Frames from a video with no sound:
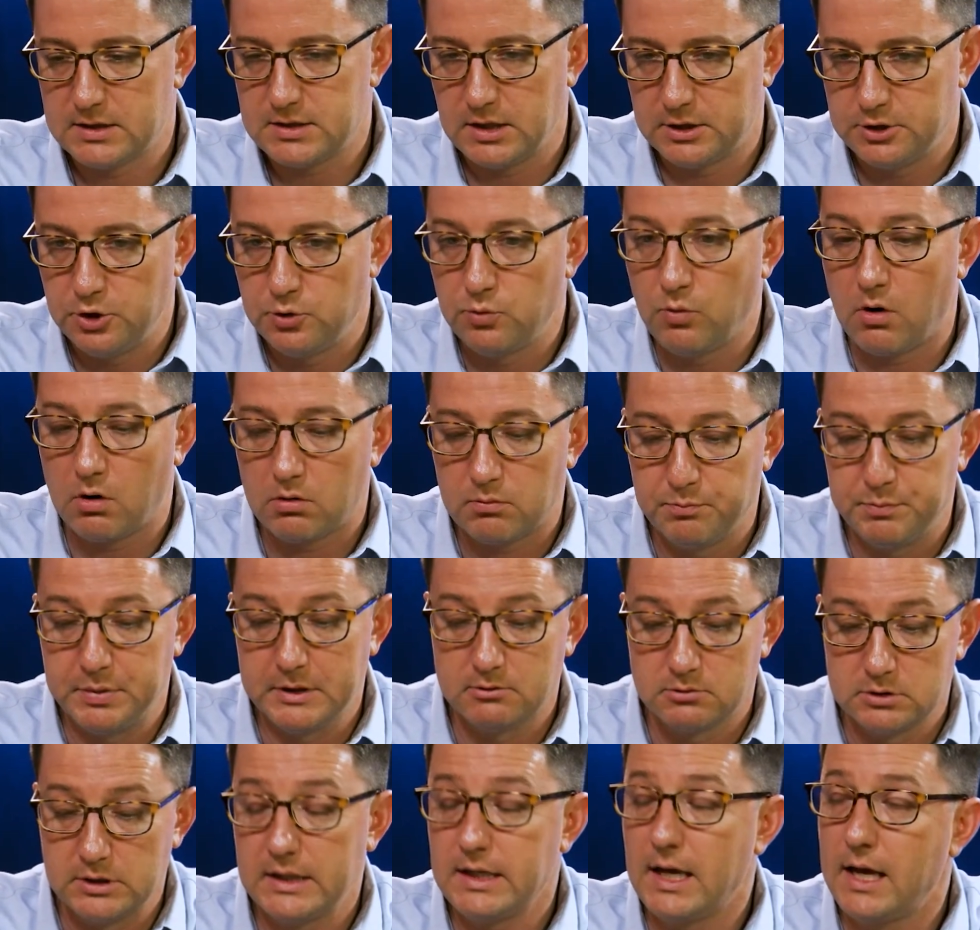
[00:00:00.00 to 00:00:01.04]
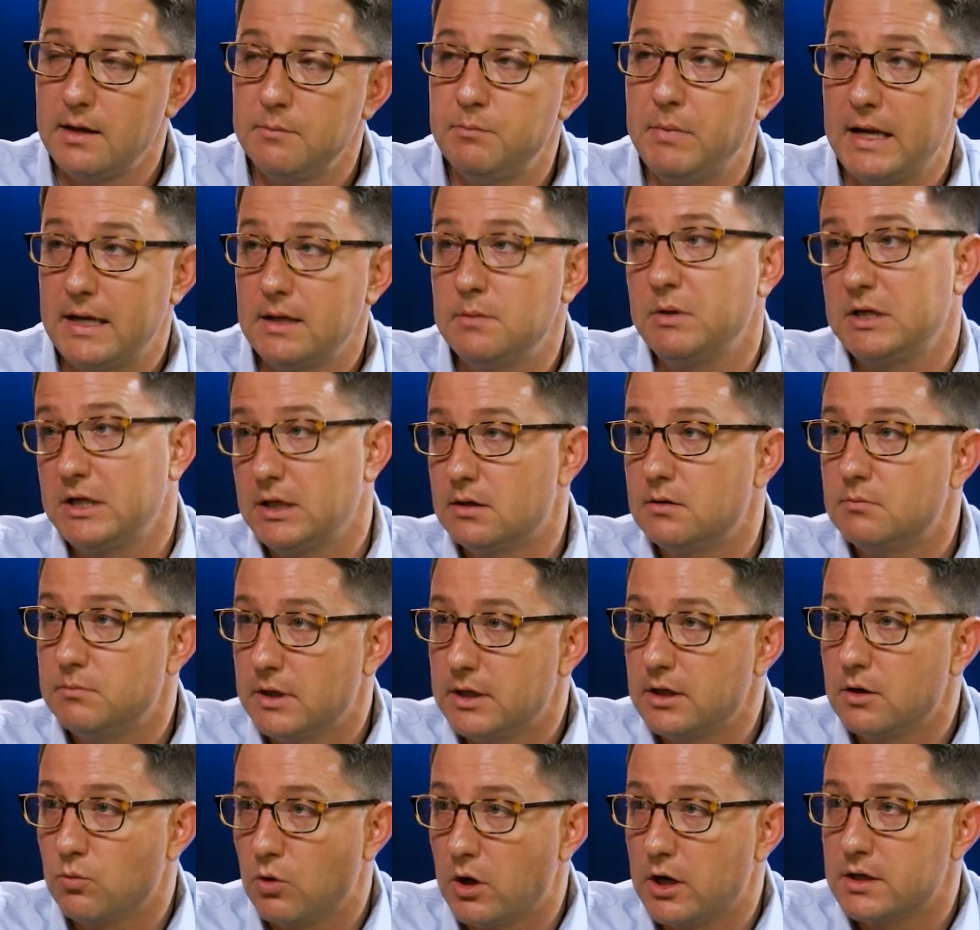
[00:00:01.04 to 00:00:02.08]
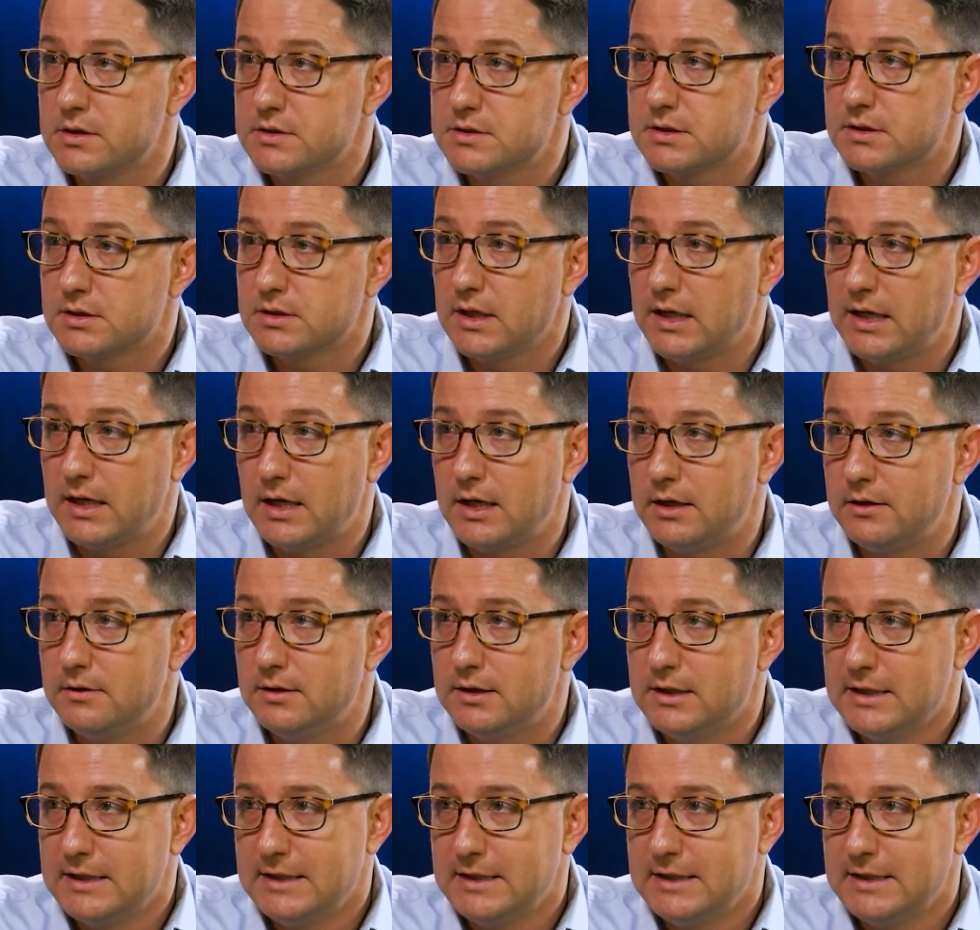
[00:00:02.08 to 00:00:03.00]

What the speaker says: and you are building a baby in many ways, and